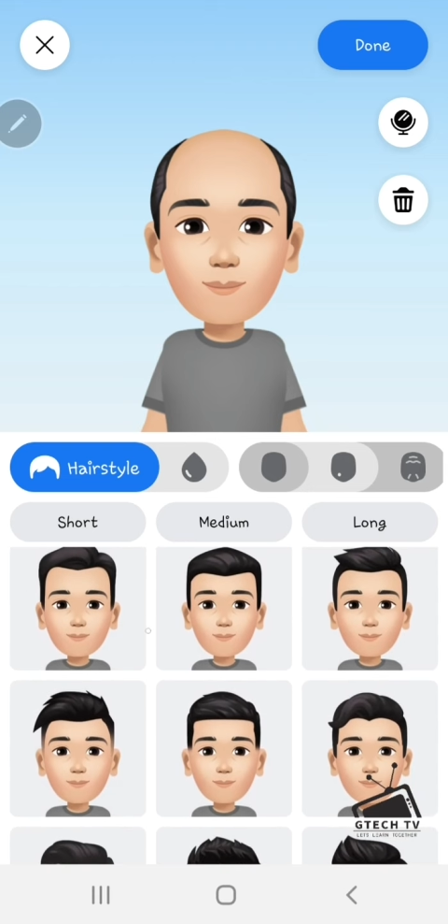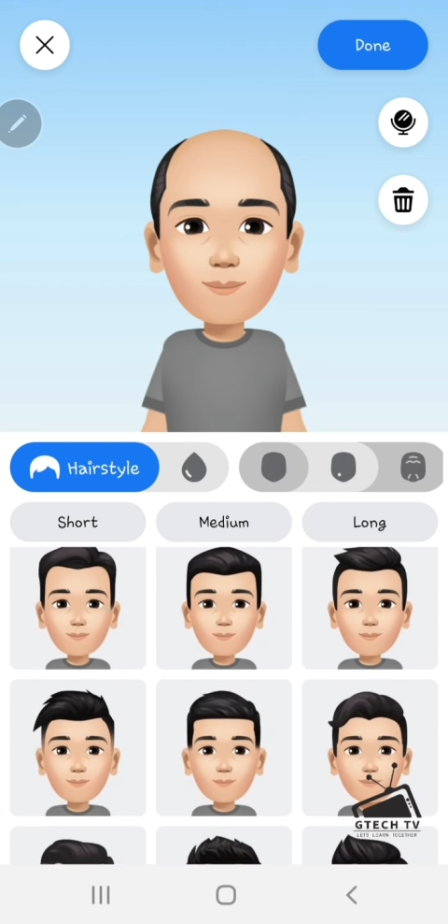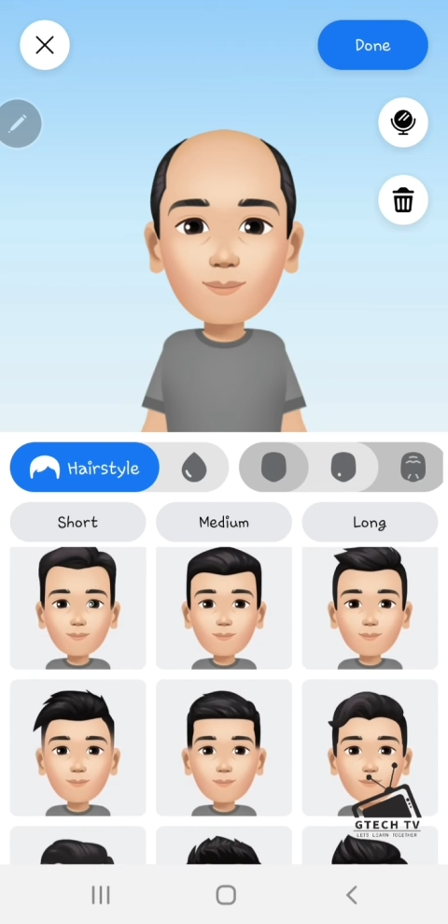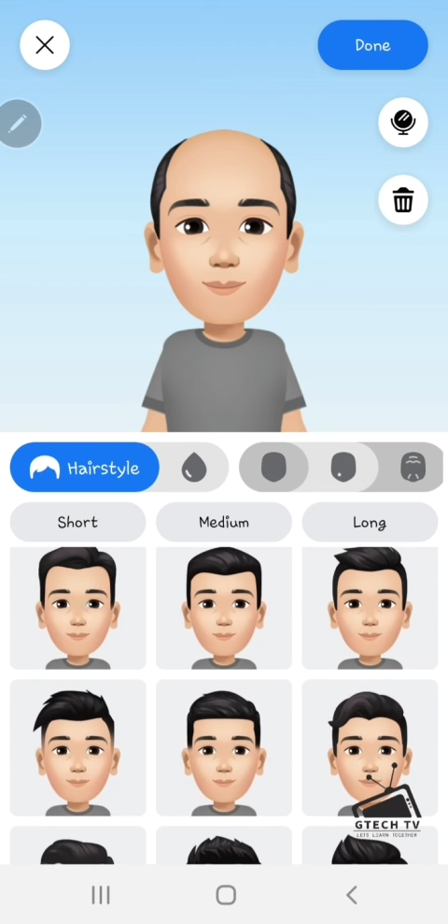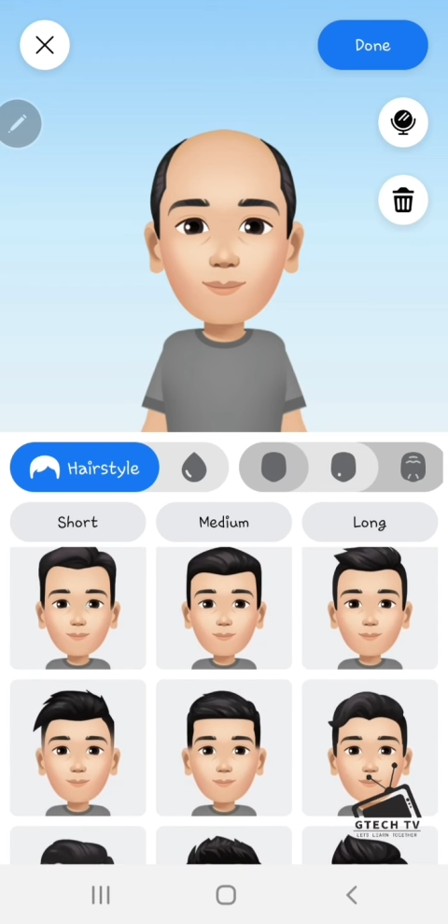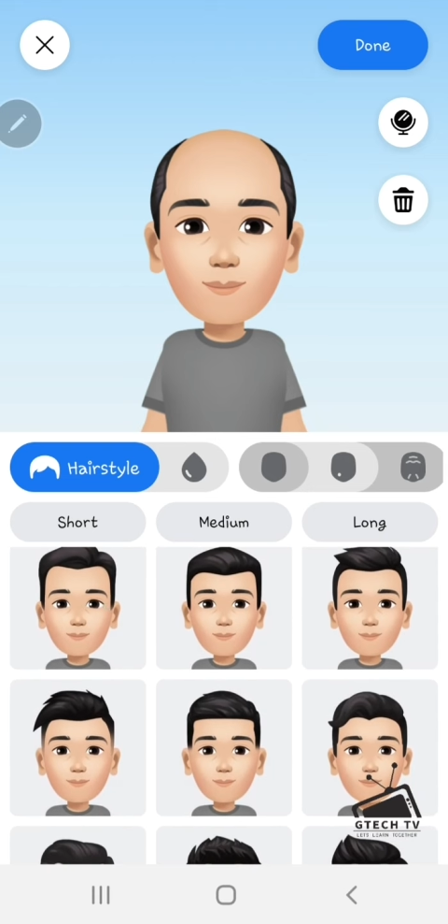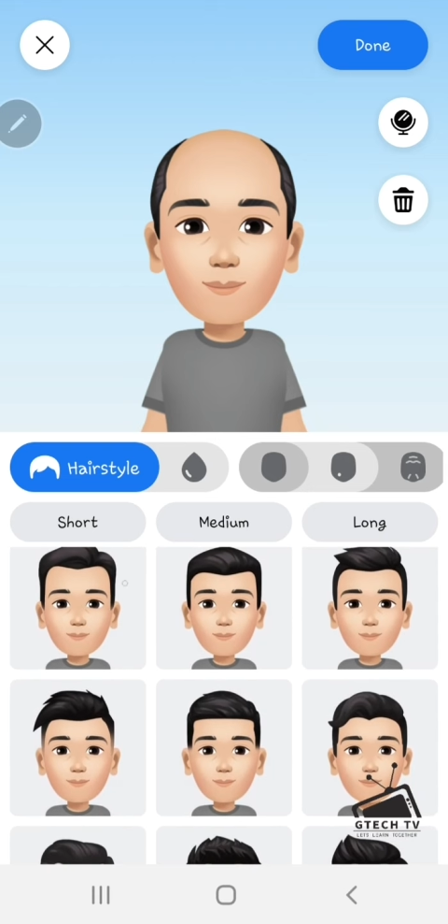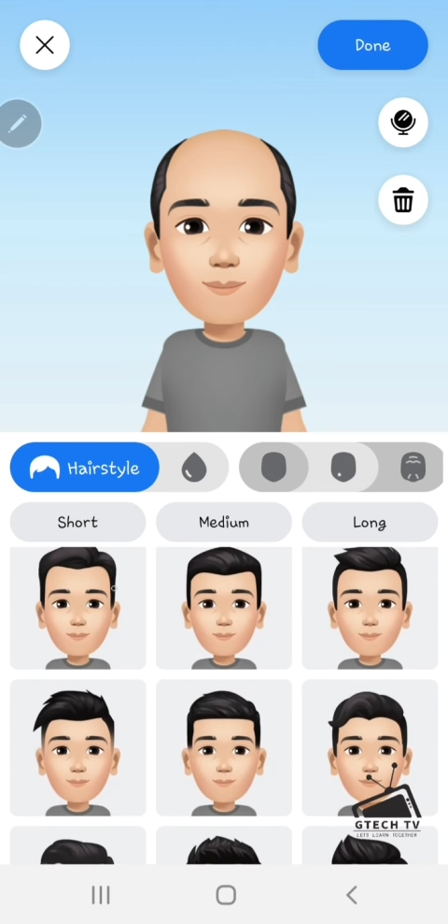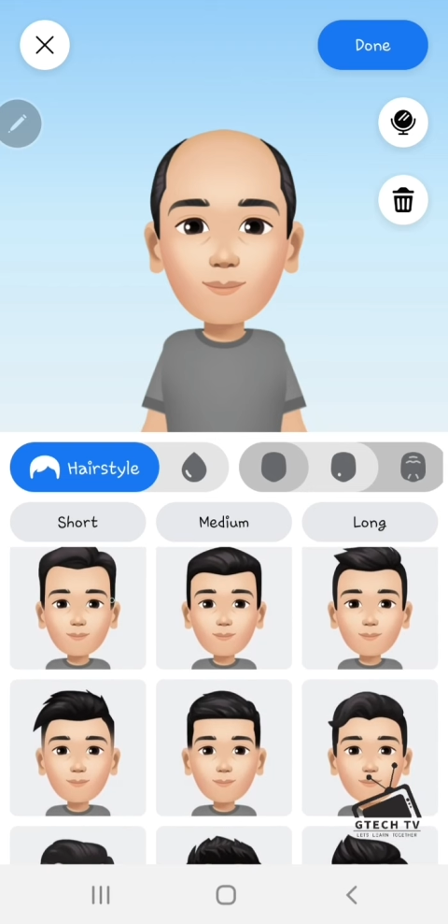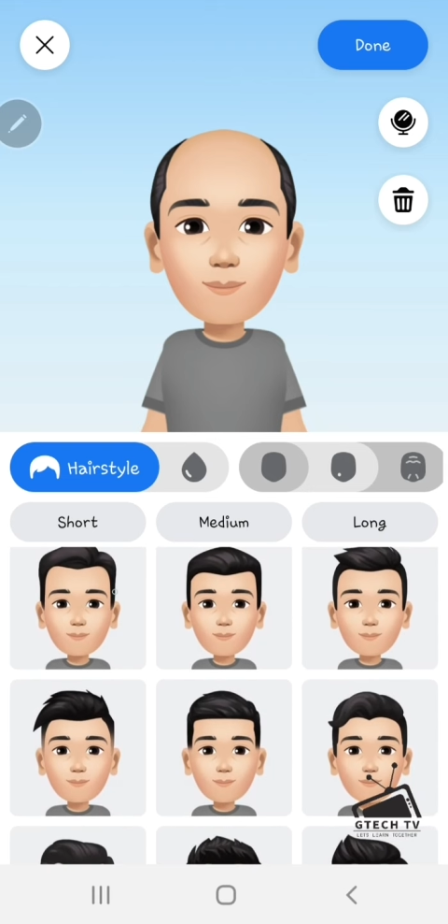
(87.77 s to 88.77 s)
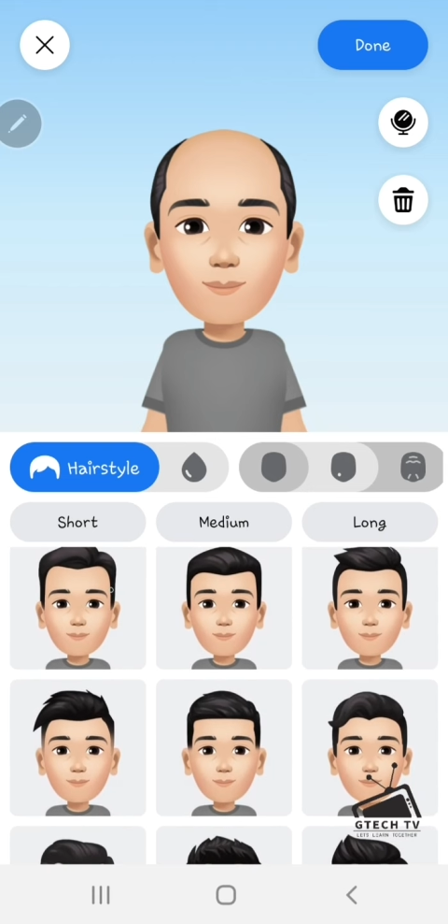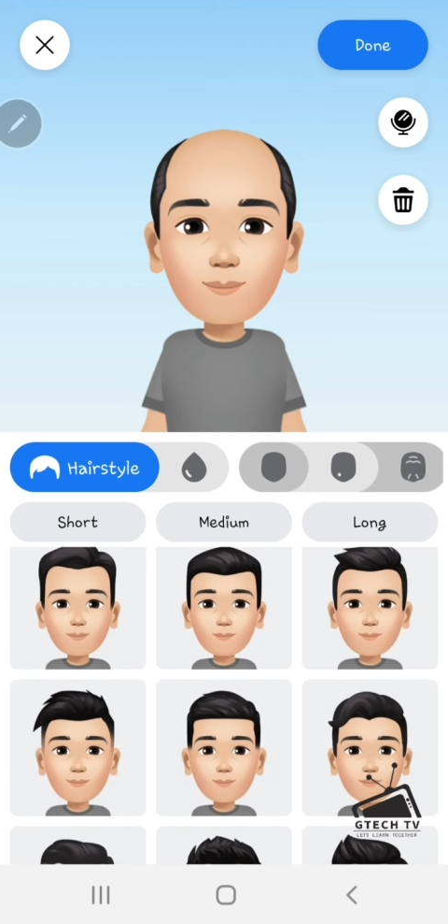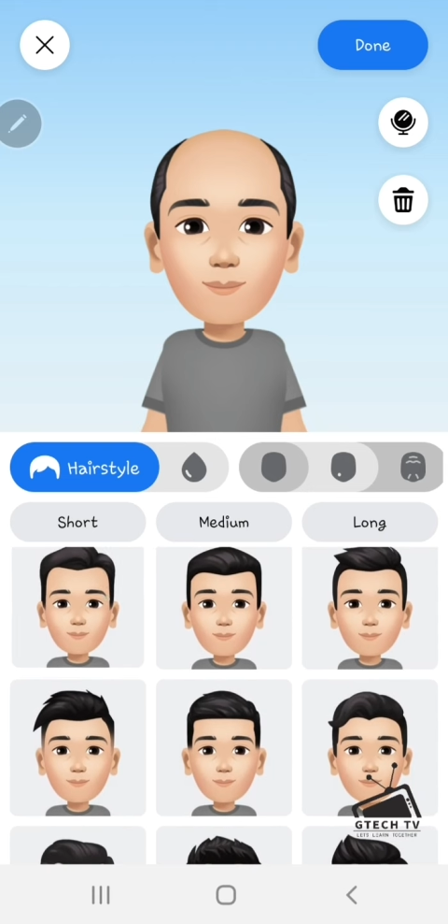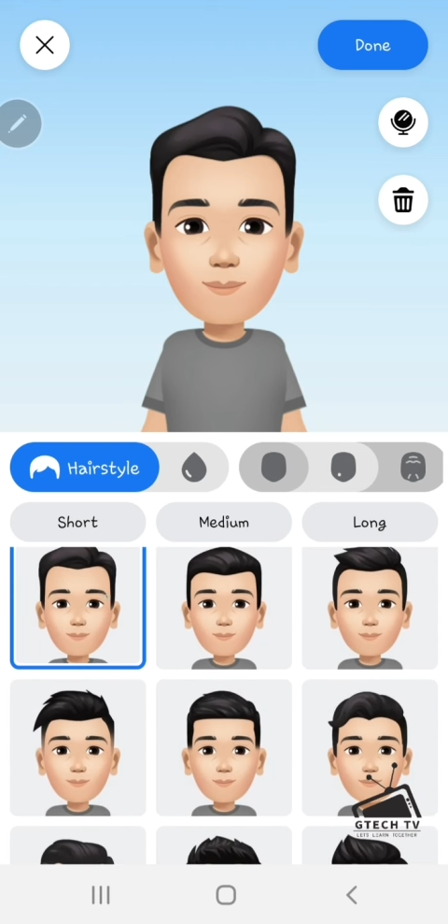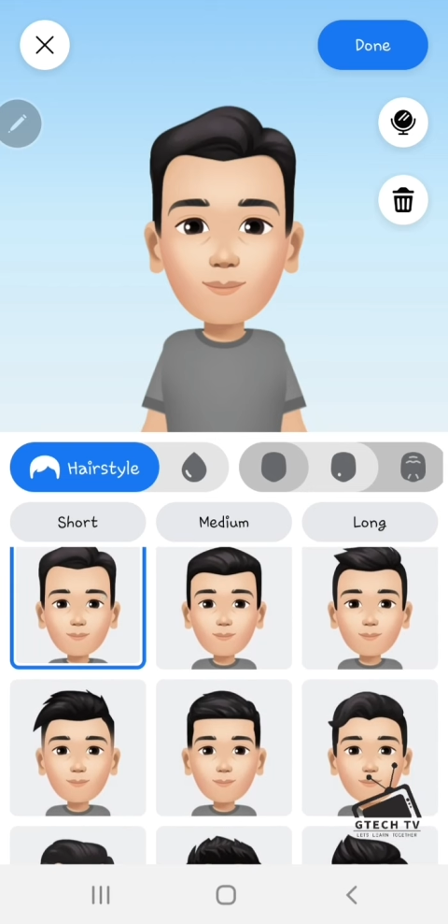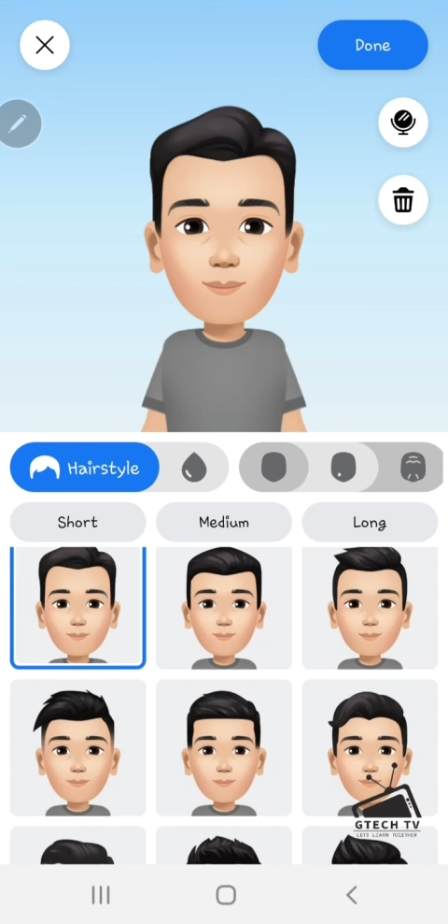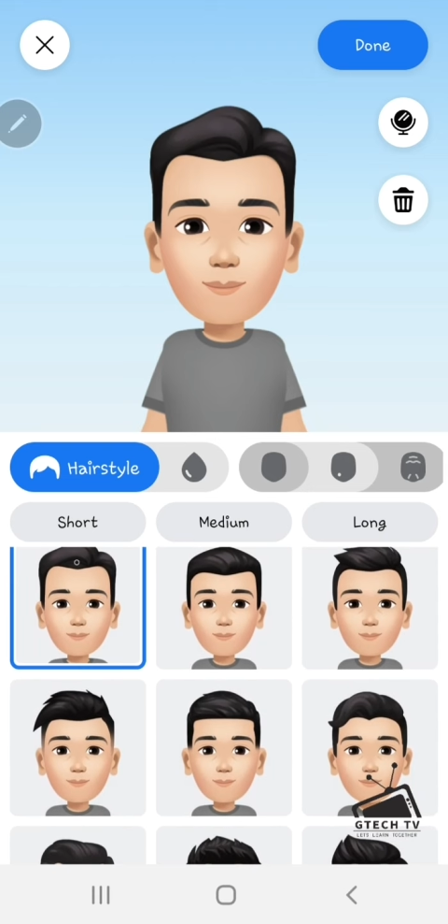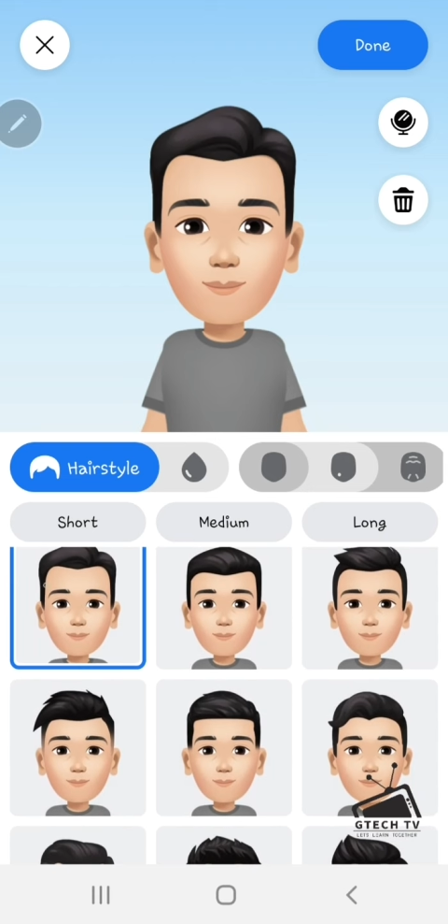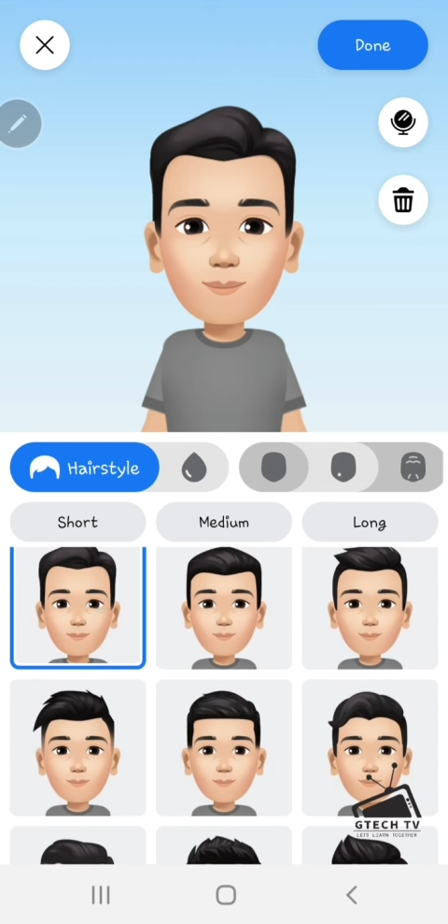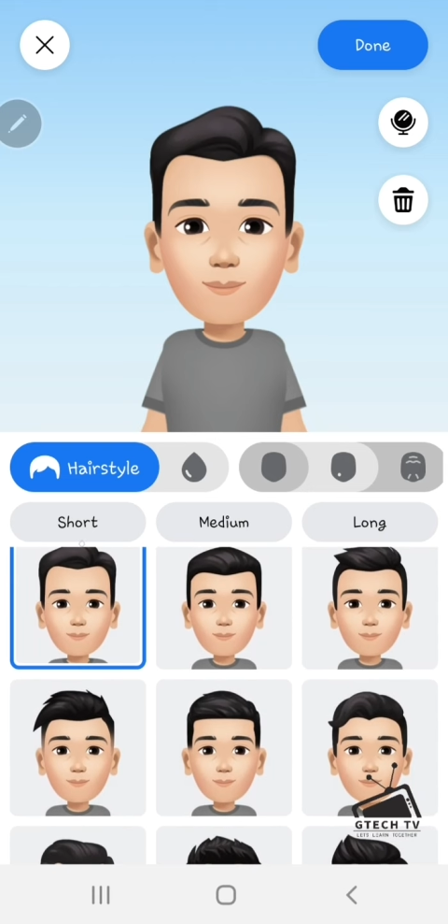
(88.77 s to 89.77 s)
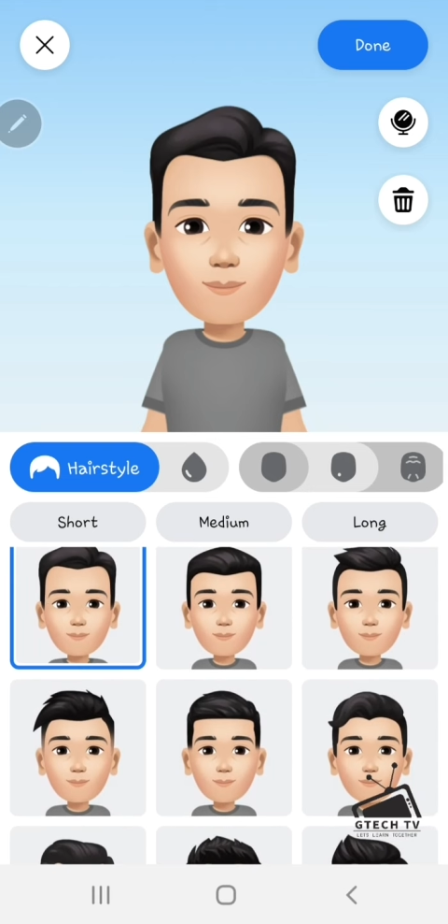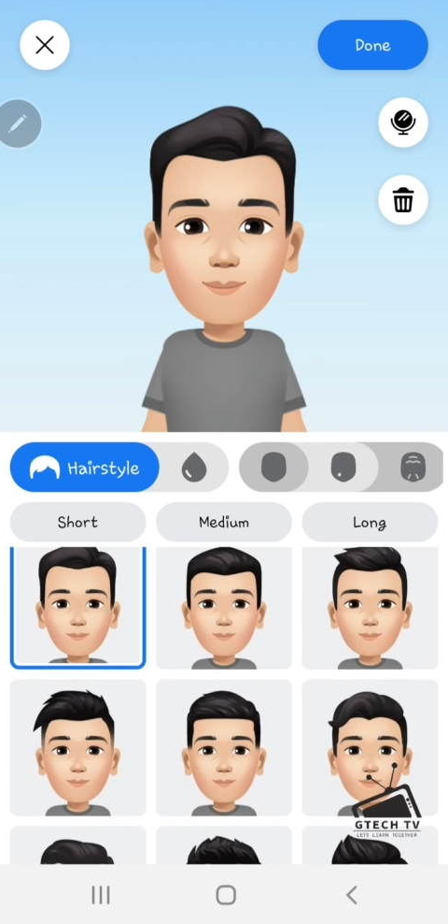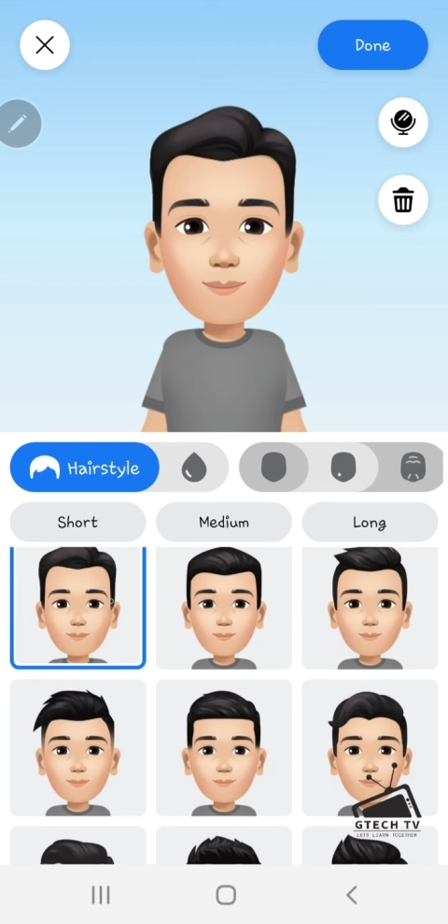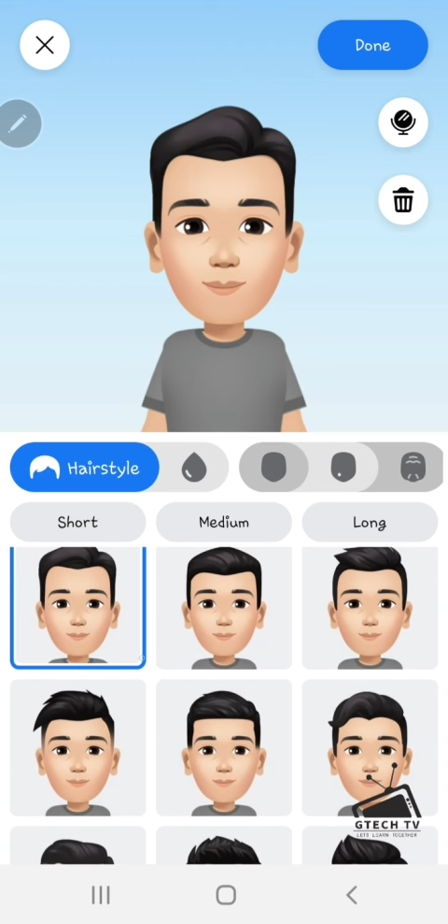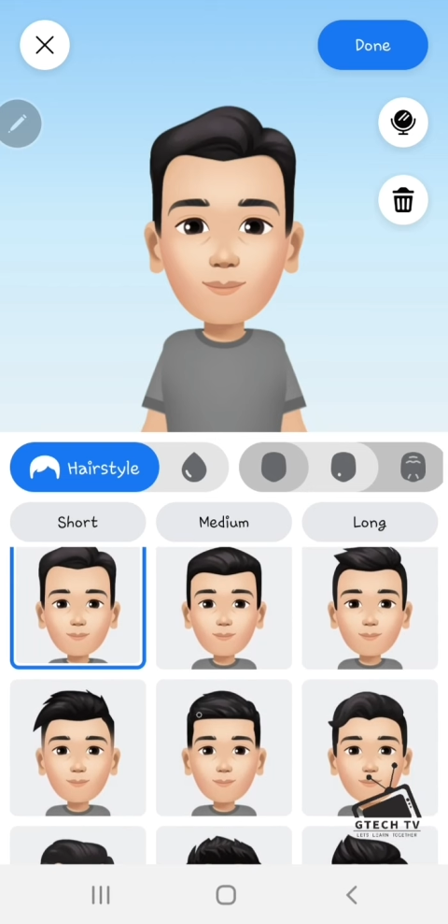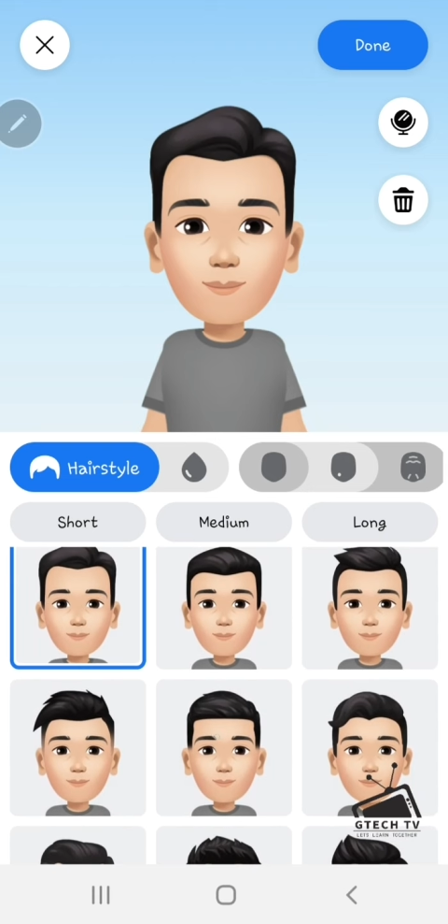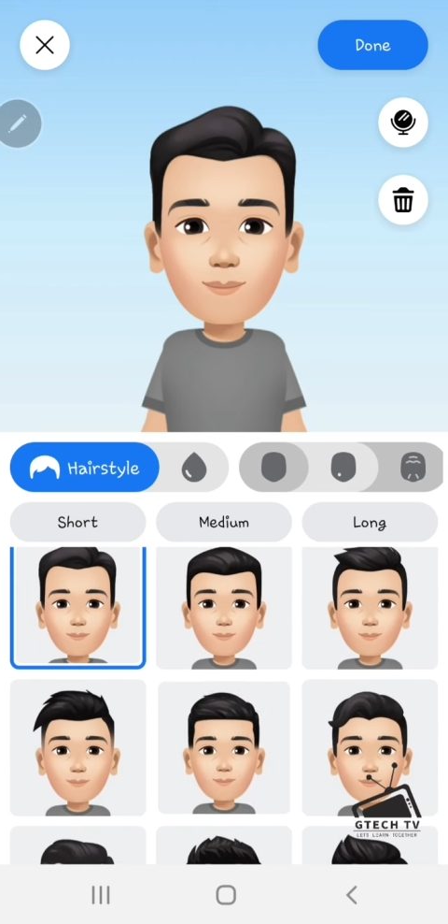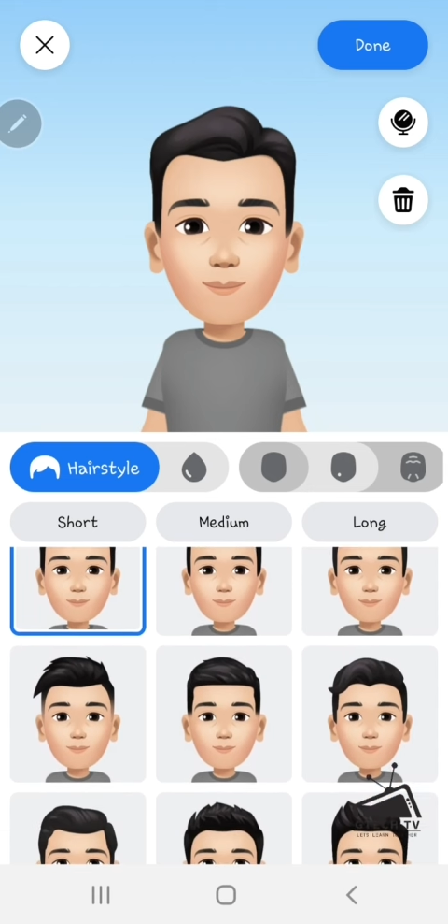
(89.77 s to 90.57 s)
Okay, so I will select this hairstyle,